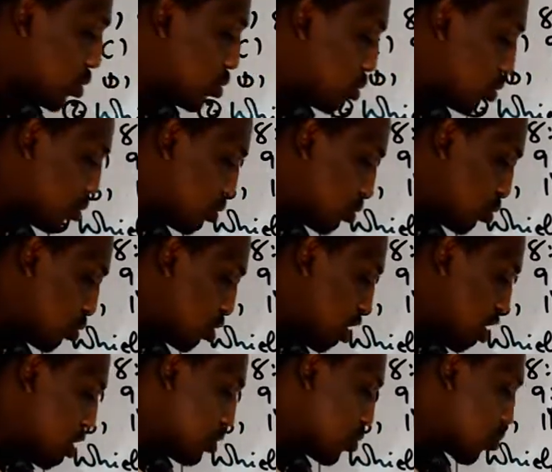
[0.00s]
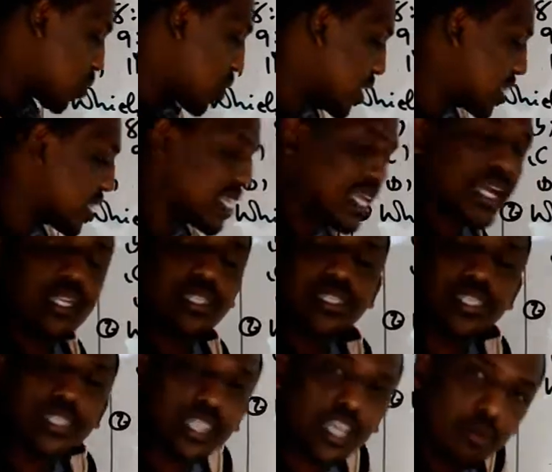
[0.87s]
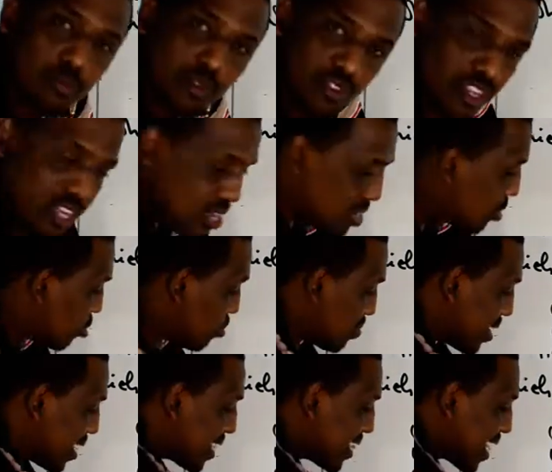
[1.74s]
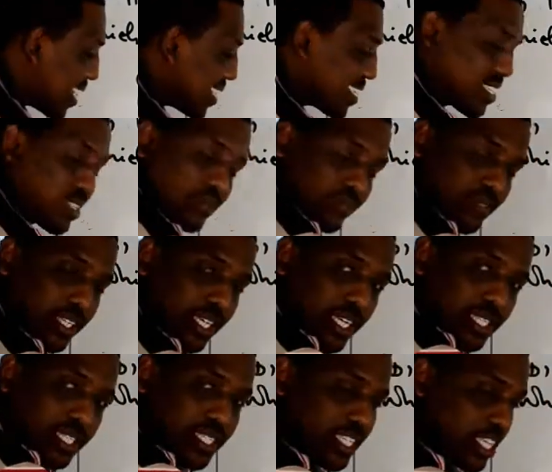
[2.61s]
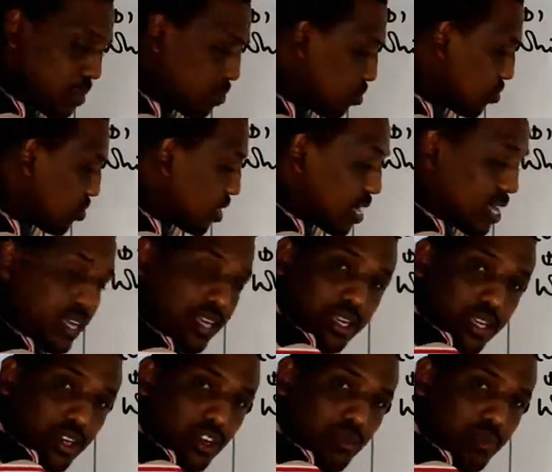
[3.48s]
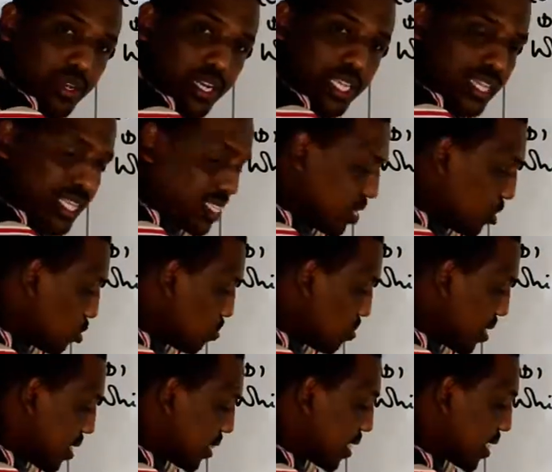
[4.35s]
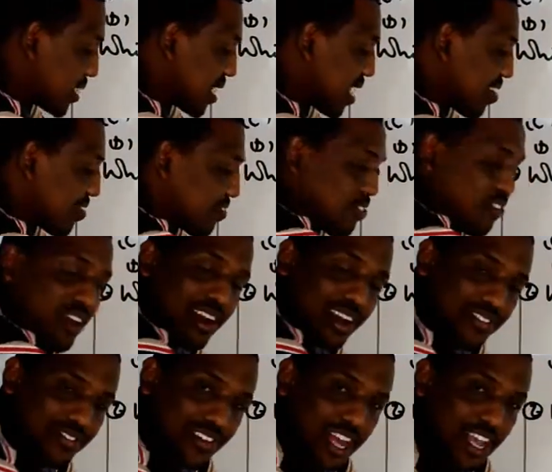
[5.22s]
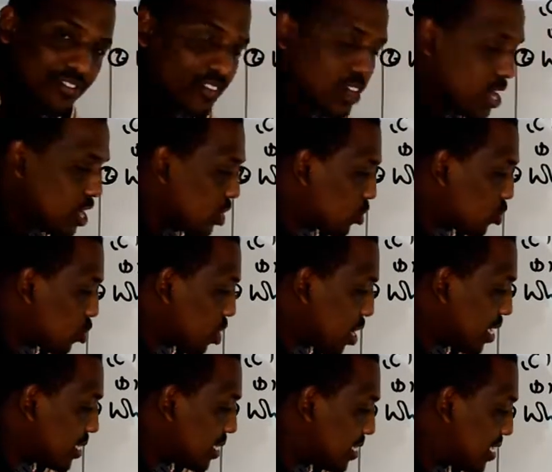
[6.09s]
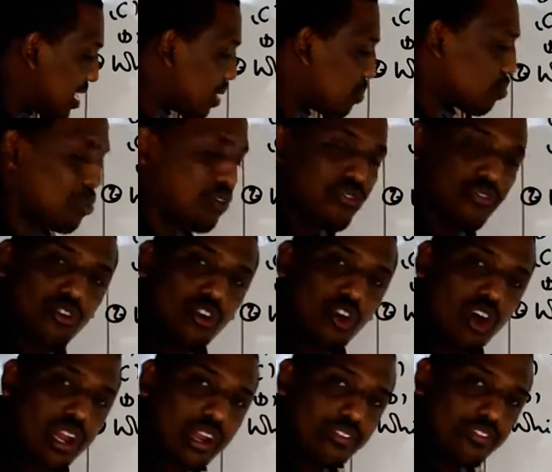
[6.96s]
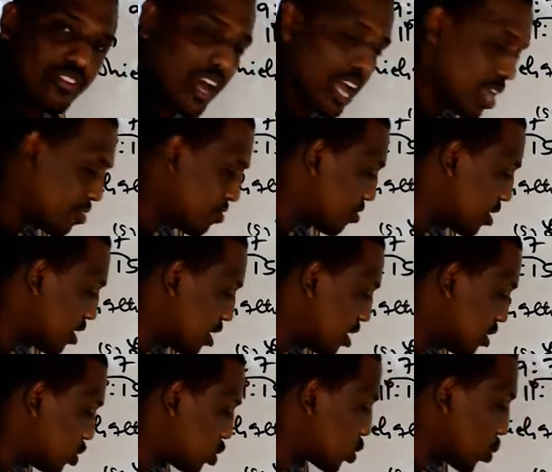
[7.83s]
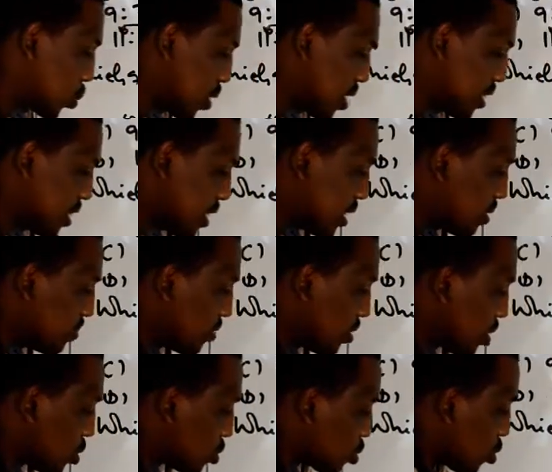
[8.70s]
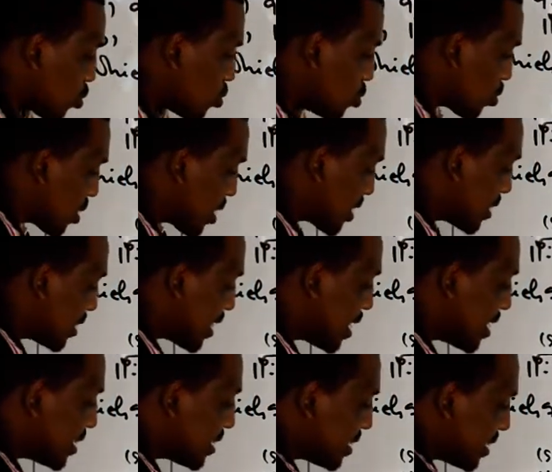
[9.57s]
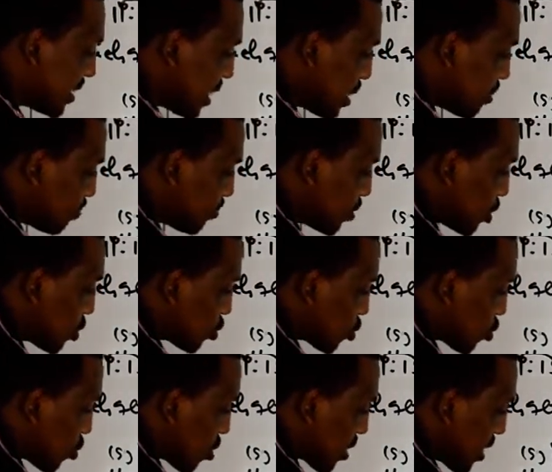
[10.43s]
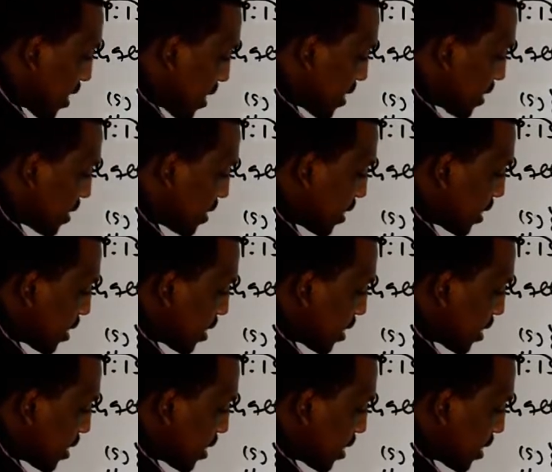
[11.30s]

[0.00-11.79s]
you do, you get the LCM of the denominators. LCM of the denominators. Denominators are 4 and 5. So LCM of 4 and 5 is 20. So you get the LCM. So get